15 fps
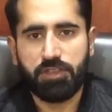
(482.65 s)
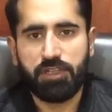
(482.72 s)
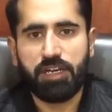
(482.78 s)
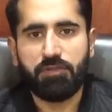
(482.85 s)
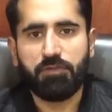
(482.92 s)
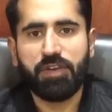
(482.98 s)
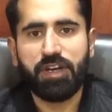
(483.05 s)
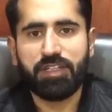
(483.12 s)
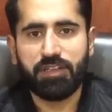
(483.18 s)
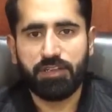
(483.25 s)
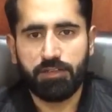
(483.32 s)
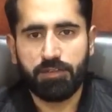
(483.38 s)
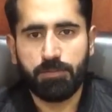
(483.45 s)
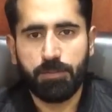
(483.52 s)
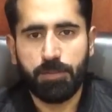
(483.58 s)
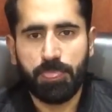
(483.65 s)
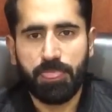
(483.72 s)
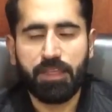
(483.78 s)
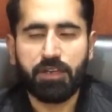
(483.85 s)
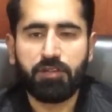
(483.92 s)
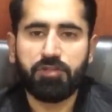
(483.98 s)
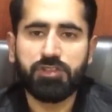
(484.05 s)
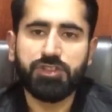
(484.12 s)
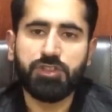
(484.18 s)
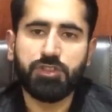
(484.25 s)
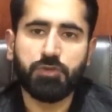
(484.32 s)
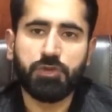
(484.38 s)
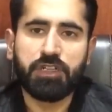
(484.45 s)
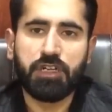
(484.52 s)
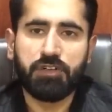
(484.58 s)
that whether the
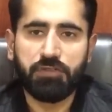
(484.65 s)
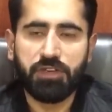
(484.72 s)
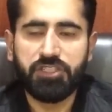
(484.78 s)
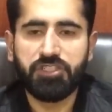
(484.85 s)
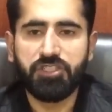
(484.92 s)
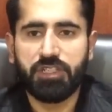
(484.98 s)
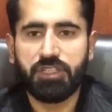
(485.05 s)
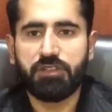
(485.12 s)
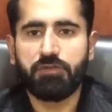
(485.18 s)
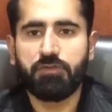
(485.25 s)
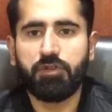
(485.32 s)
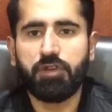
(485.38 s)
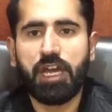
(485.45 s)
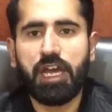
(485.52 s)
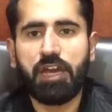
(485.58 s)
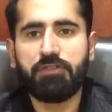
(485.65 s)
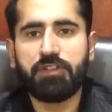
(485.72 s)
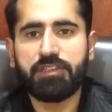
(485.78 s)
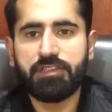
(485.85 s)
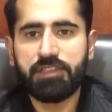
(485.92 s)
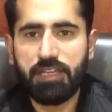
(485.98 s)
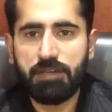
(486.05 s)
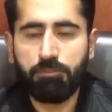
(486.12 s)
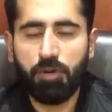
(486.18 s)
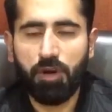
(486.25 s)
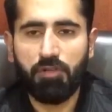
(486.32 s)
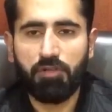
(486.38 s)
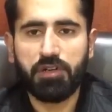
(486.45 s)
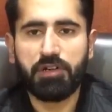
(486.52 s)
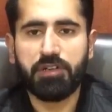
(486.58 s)
Constituent Convention would have the same
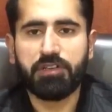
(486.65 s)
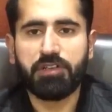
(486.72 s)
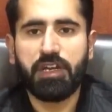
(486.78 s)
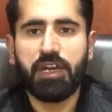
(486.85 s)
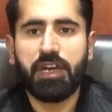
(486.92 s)
powers